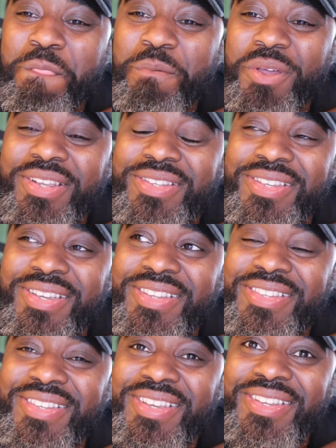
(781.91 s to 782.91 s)
but it's
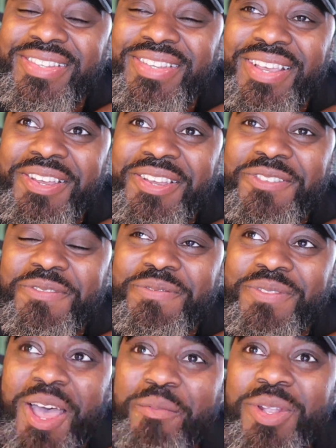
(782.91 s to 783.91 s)
it's it's
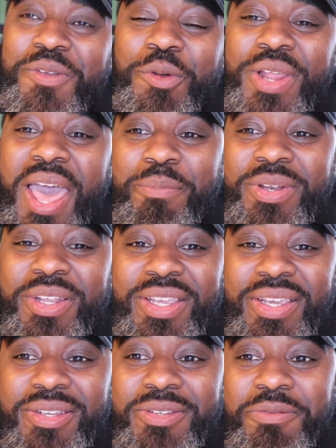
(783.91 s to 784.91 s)
um I believe it would happen
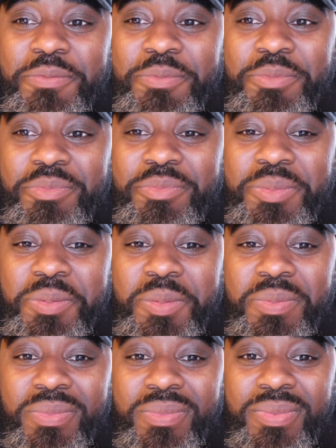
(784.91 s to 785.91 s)
again.
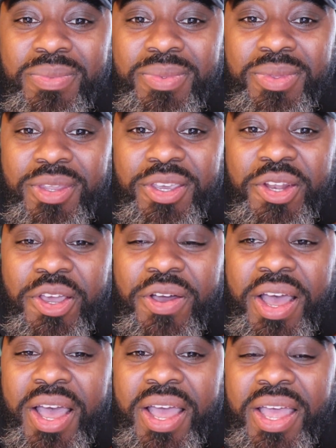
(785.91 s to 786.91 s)
You
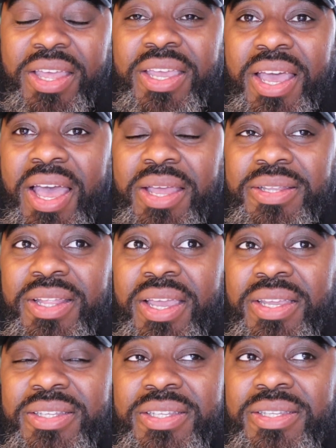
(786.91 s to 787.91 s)
know, mm-hmm. yeah, I,
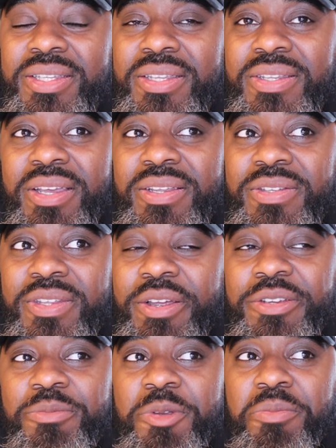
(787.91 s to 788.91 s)
I there
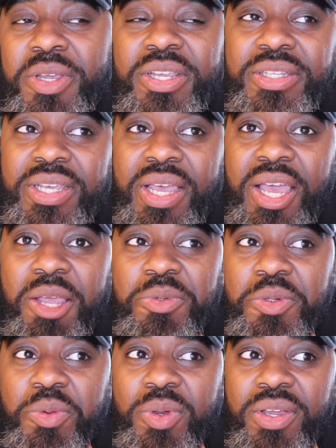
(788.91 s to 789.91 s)
there's been many
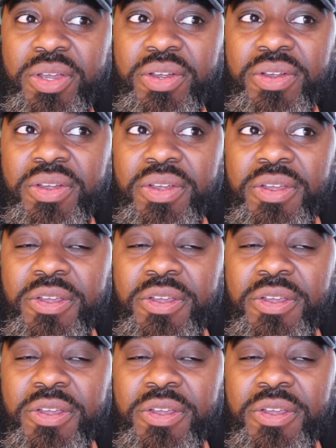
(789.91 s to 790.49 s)
times where